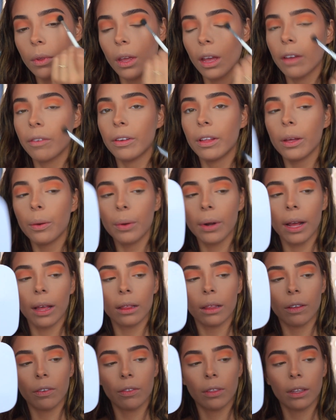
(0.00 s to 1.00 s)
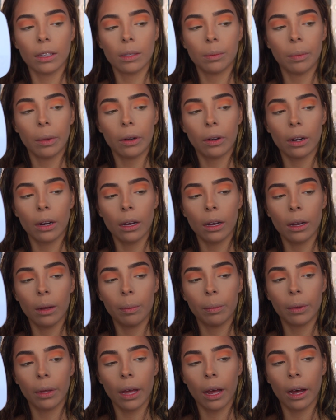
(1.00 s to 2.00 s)
I feel like when I lift this mirror
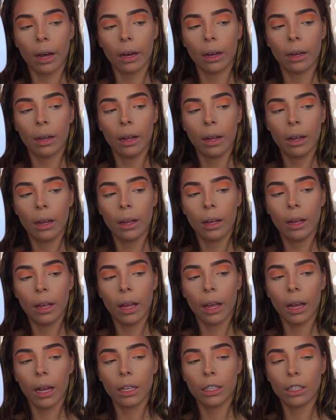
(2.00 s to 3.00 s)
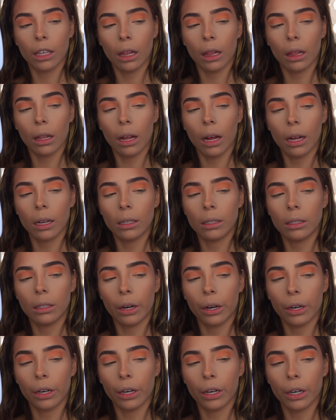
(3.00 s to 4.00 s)
up, yeah, it gets a lot
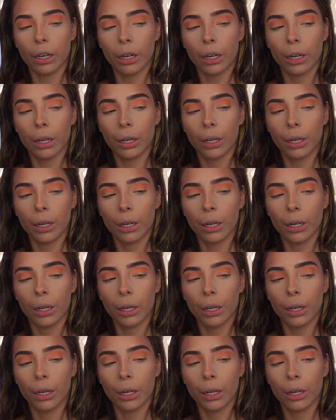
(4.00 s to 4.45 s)
darker.